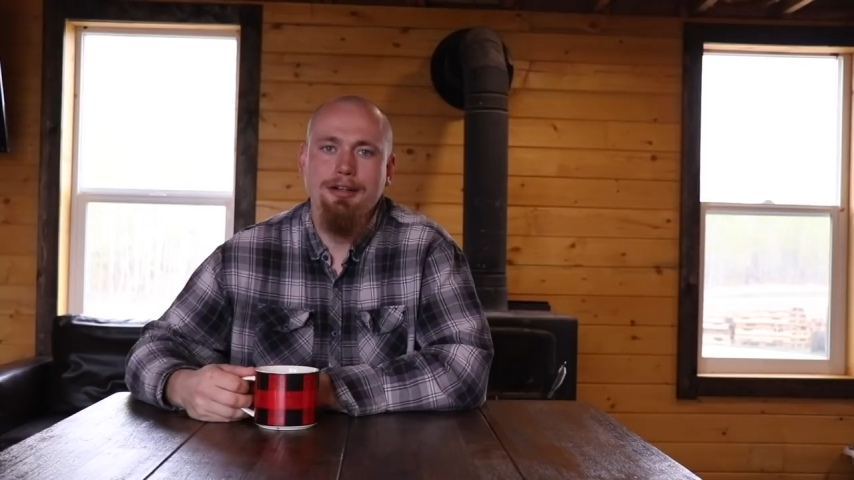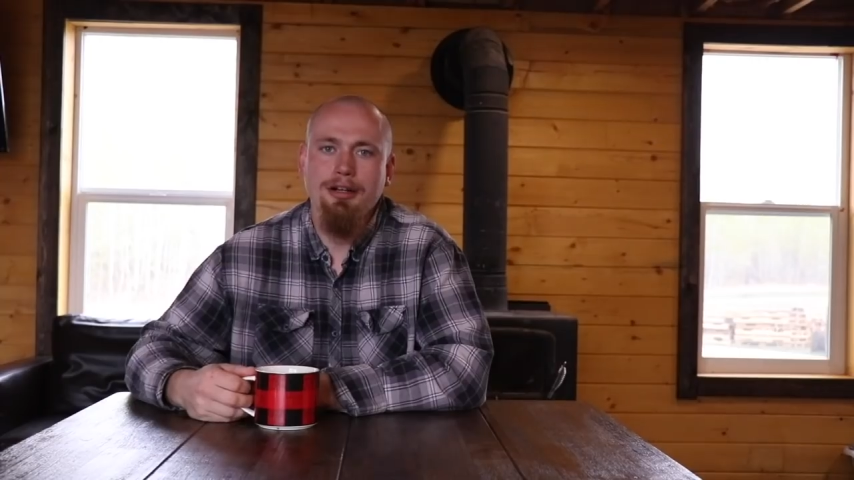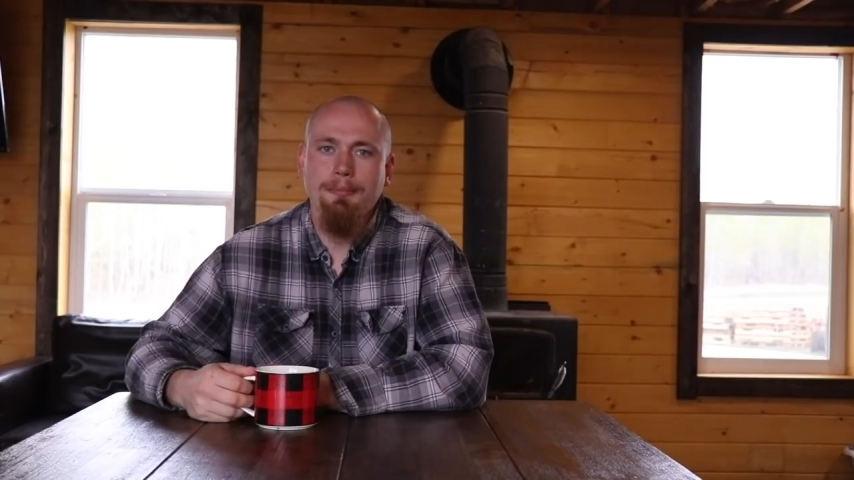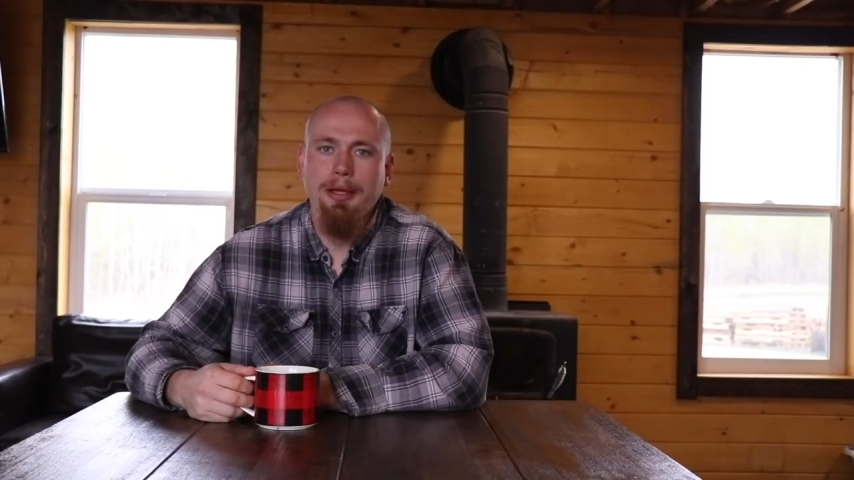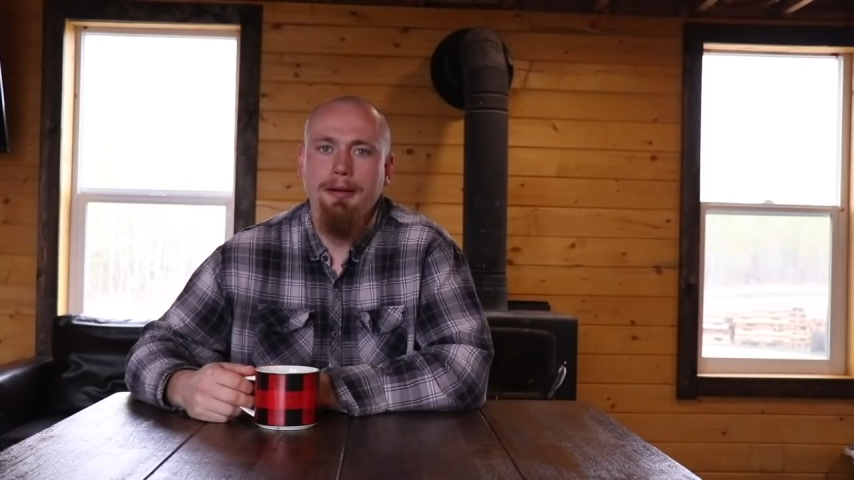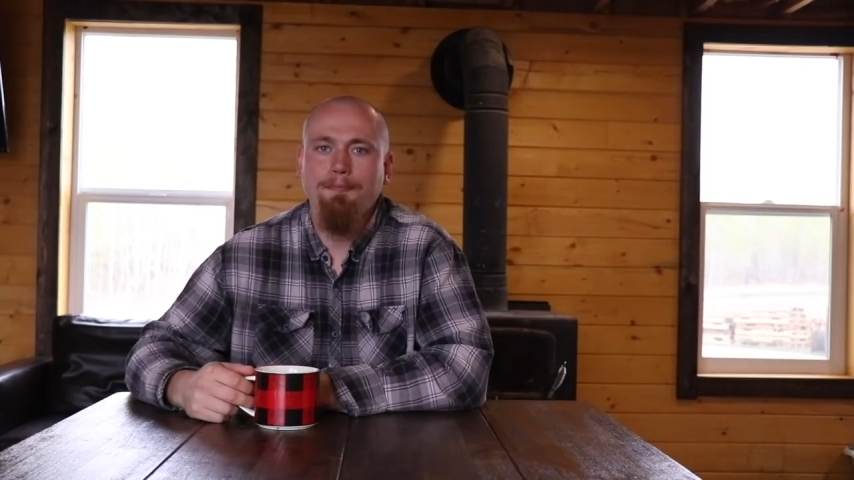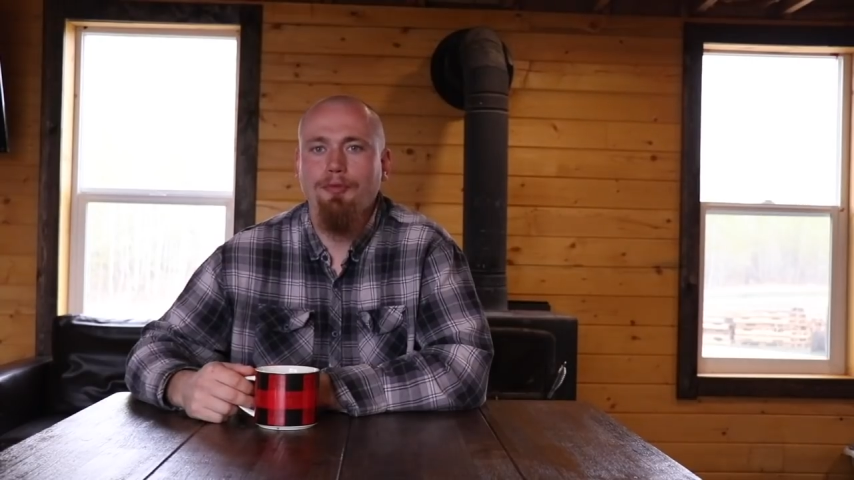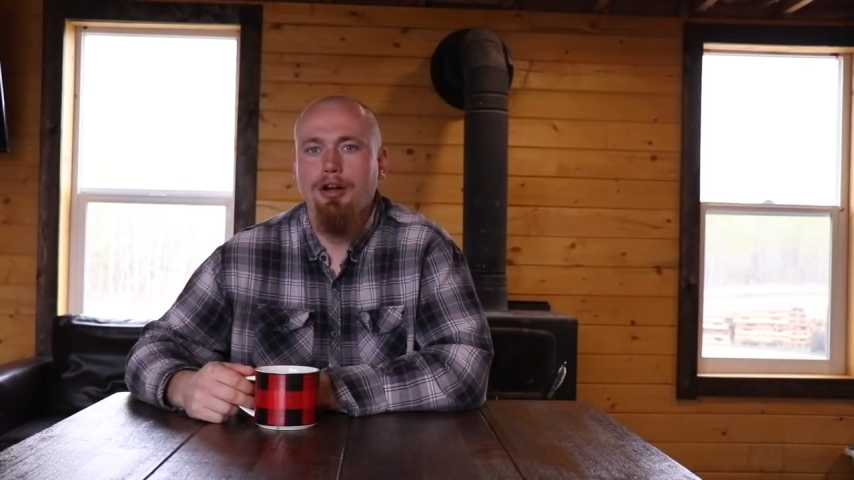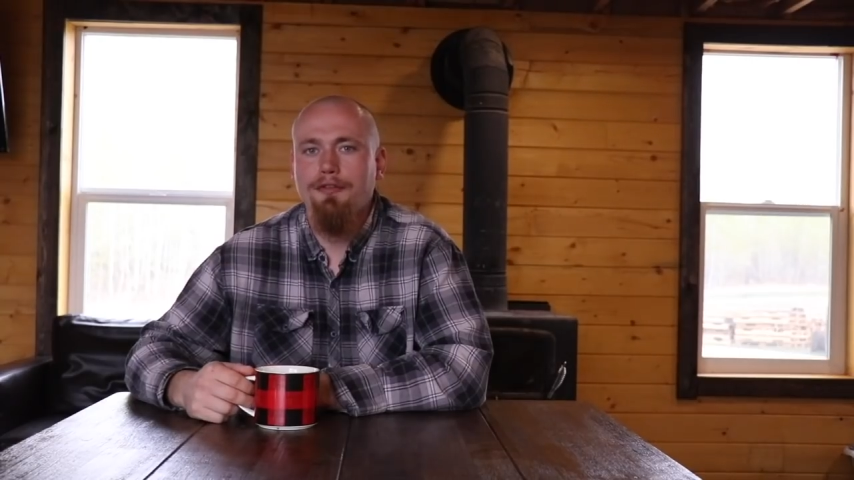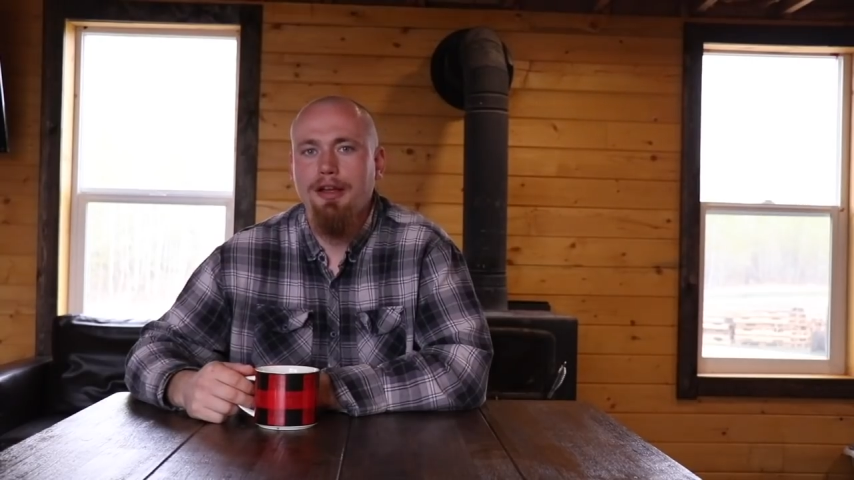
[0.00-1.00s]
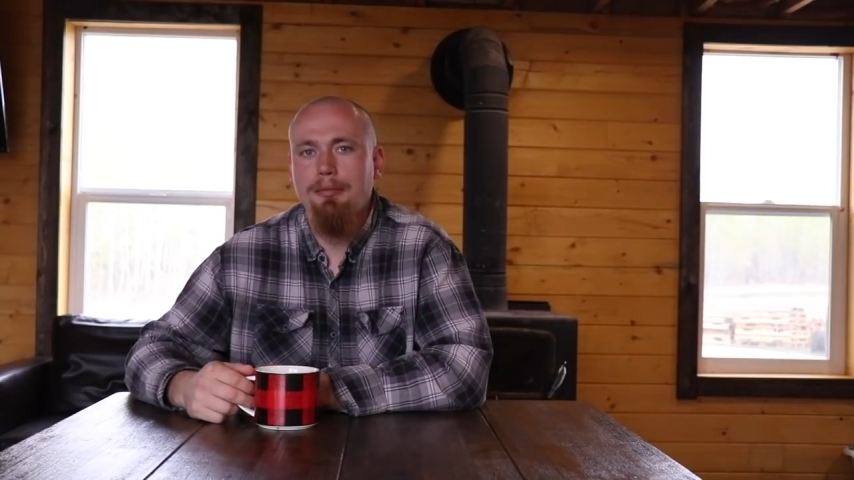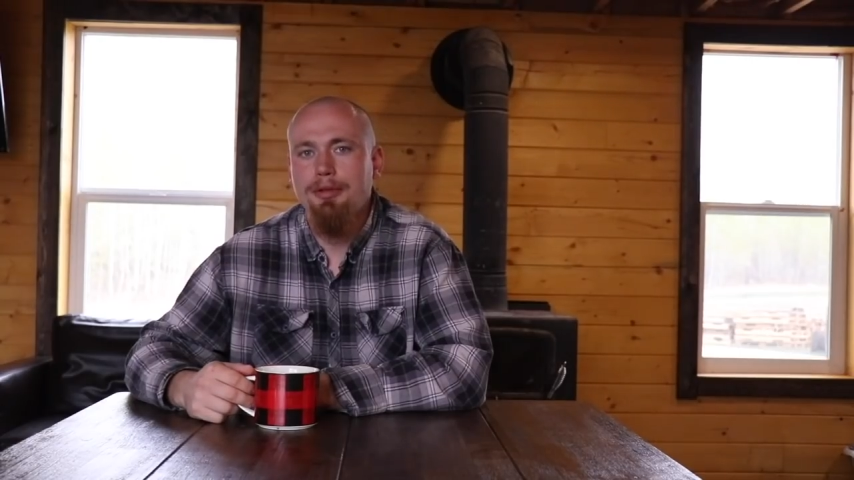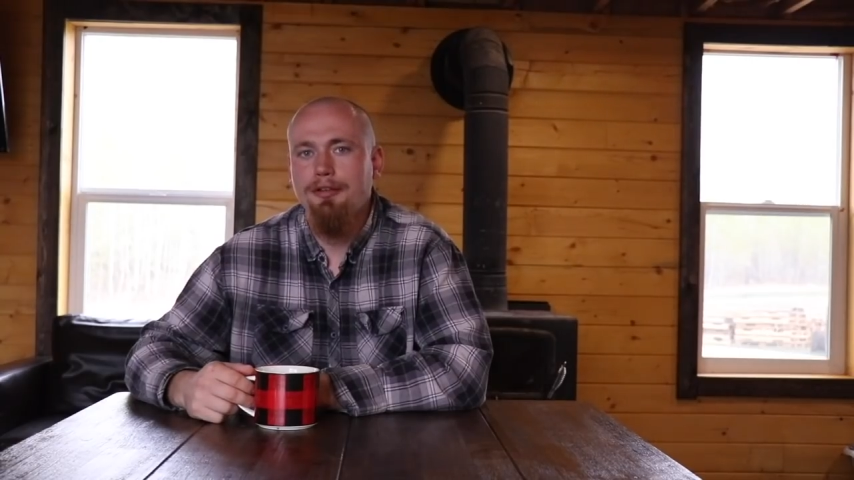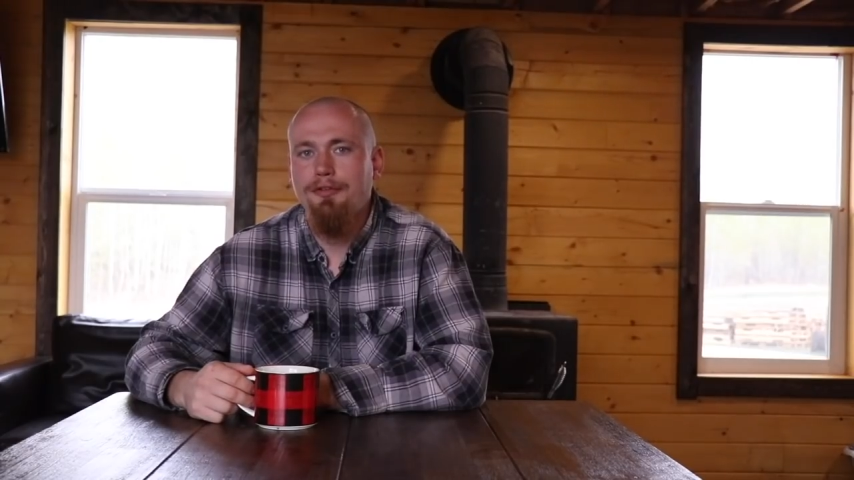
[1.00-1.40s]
year and a bit, our family of